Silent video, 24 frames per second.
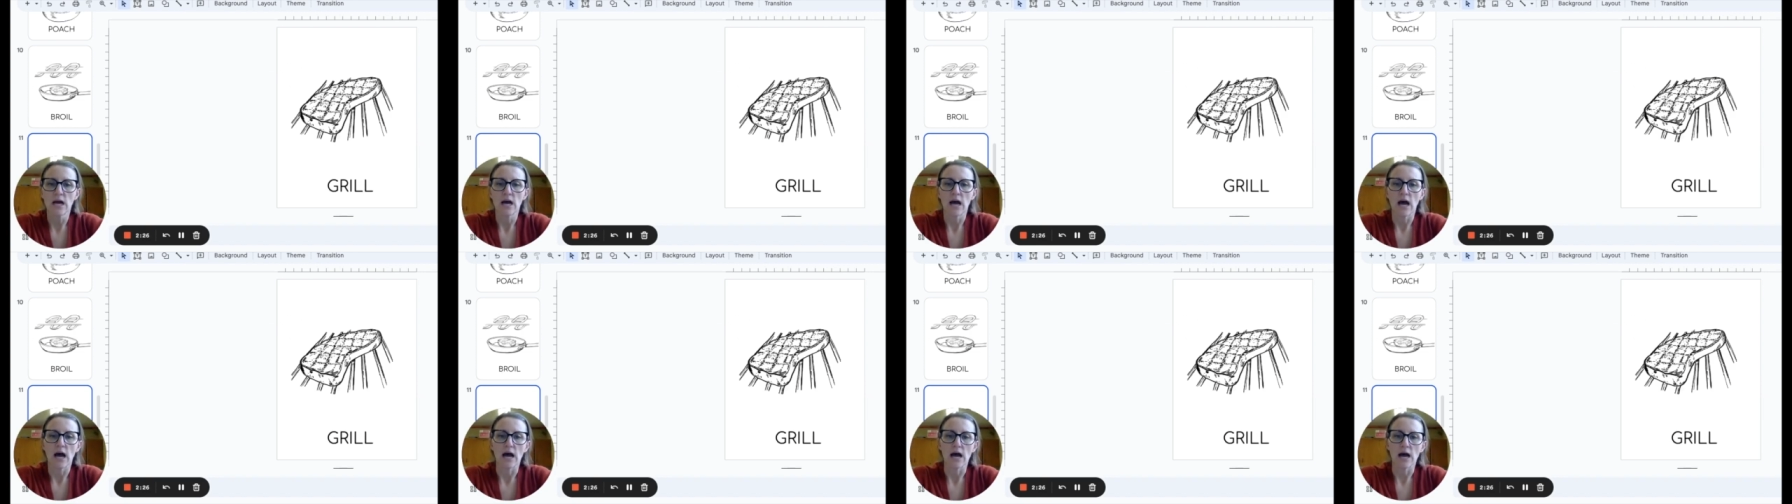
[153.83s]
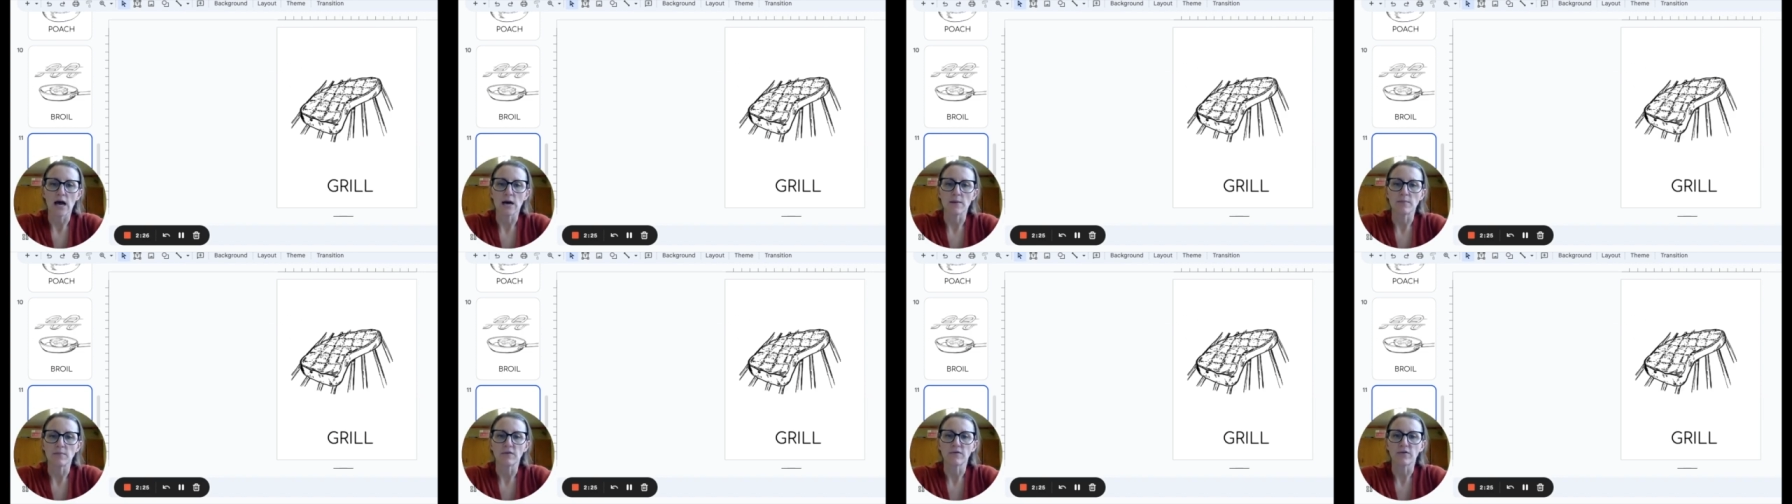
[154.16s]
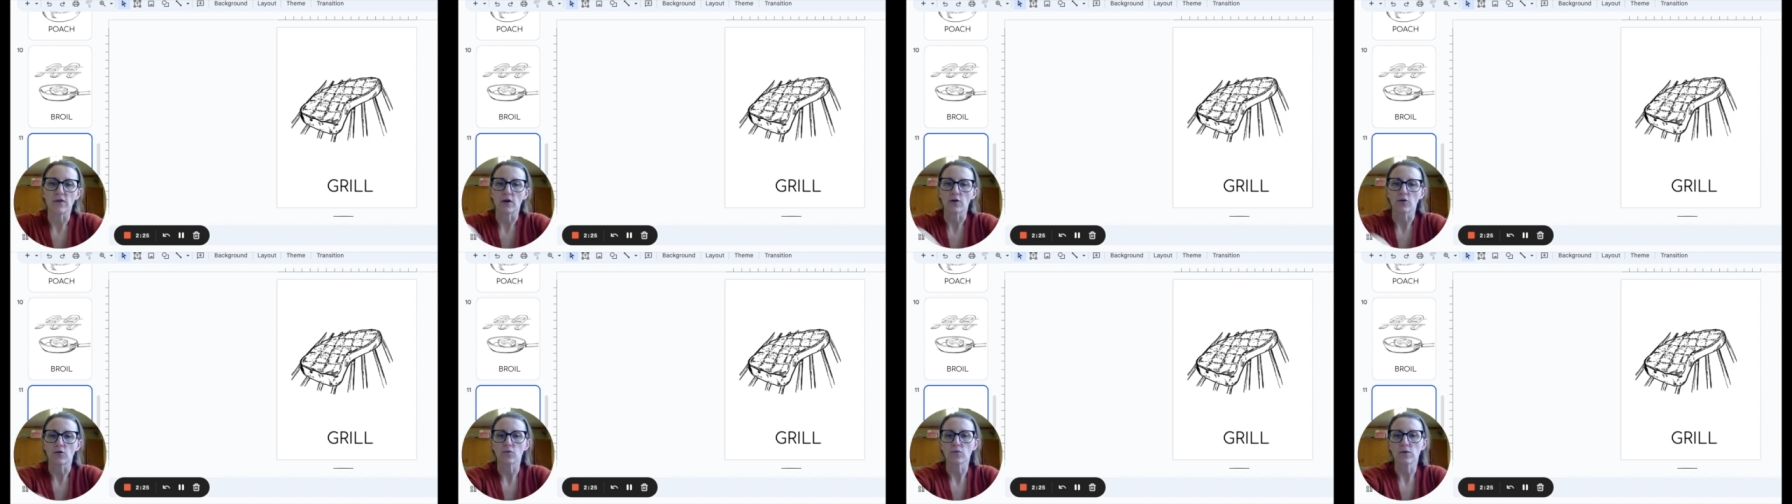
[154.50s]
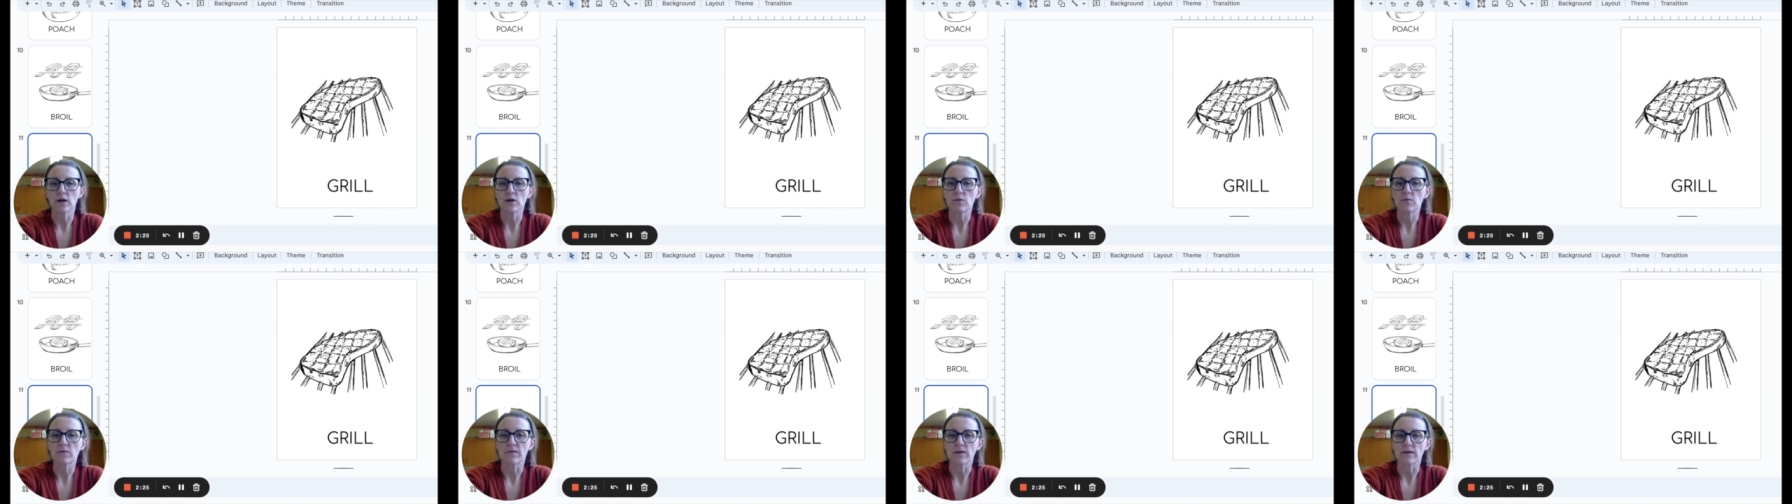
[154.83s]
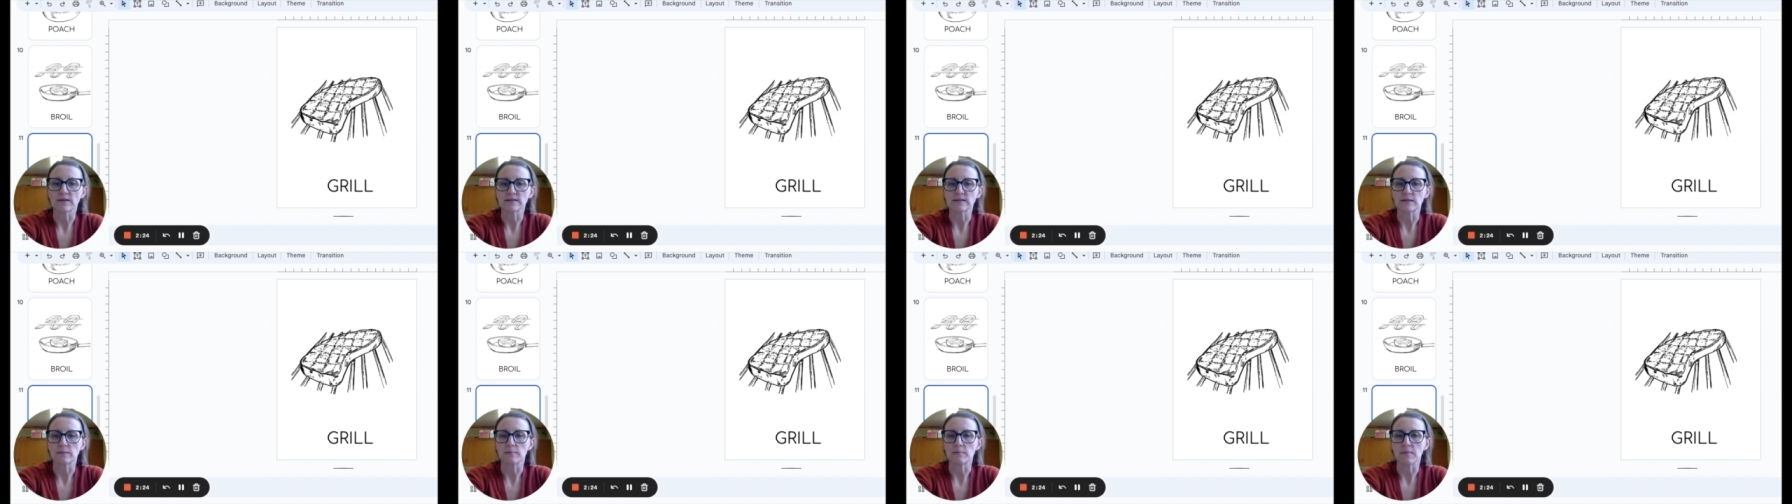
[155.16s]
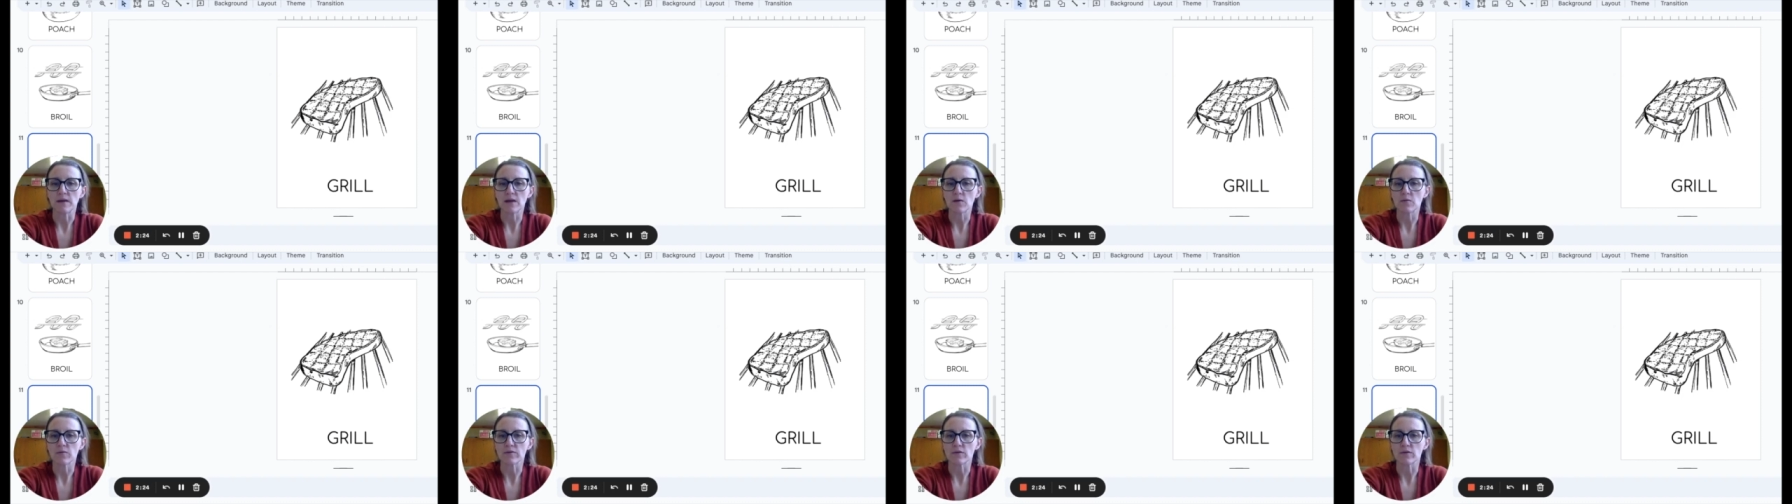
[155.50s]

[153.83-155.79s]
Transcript: Um, I've got grill. We've got some meat